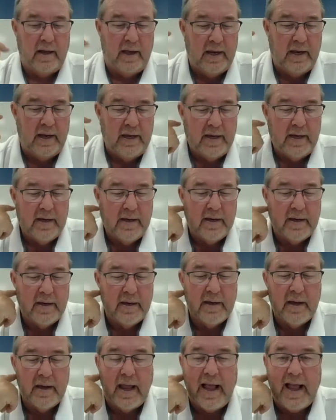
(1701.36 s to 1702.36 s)
and
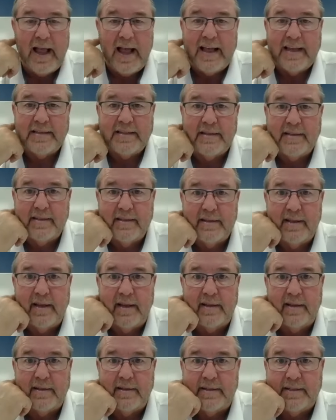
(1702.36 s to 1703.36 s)
I
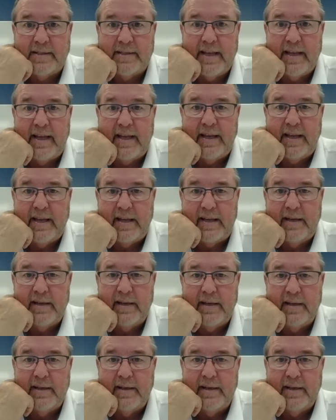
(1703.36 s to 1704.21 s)
say it.